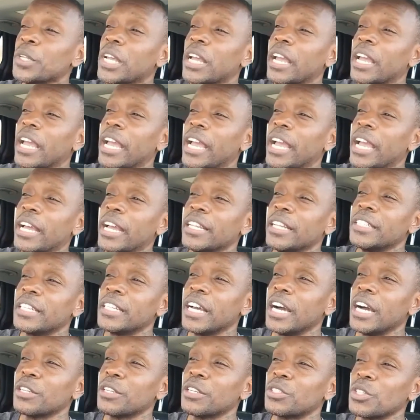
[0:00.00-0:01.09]
And
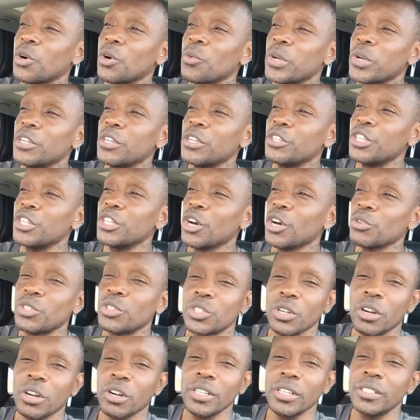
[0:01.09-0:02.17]
uh, so we, you know,
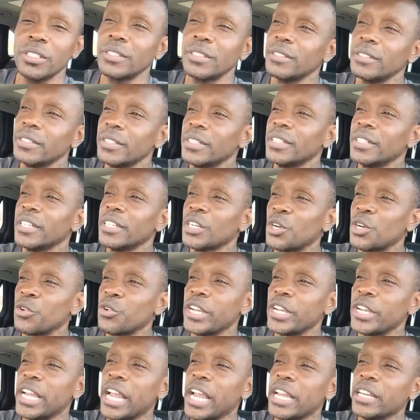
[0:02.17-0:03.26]
started
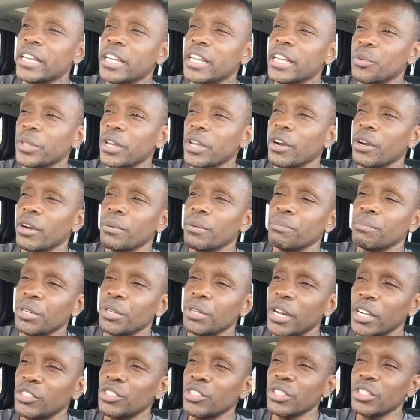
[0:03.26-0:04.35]
creating with our
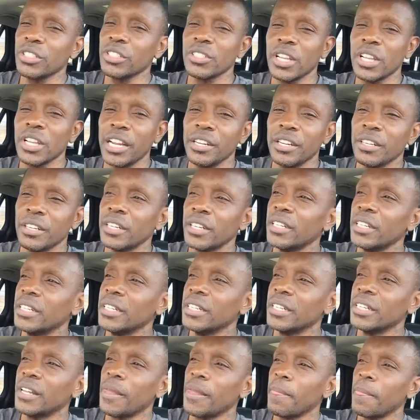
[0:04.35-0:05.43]
production designer
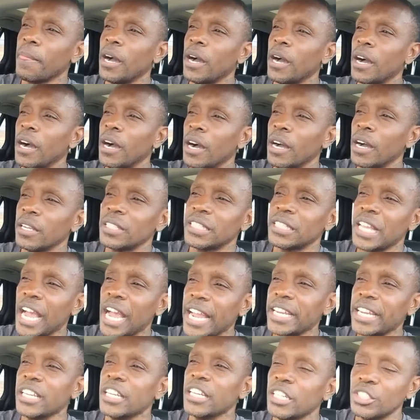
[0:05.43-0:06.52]
uh,
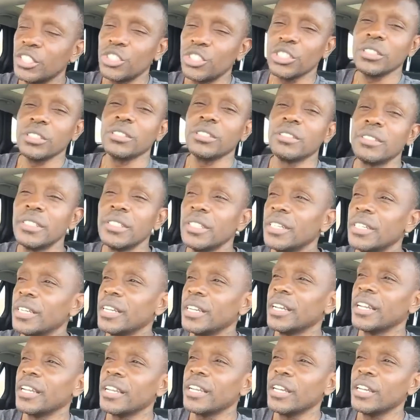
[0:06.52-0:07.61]
signage and,
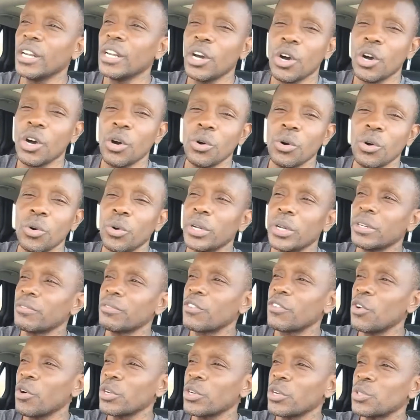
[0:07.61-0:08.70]
you know, and of
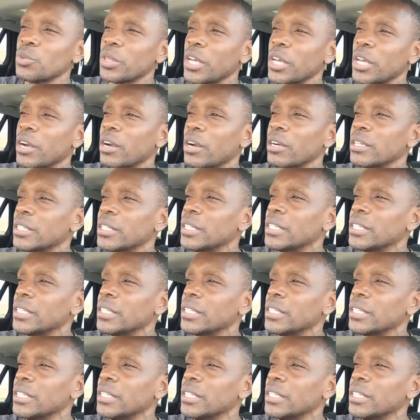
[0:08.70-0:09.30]
course with our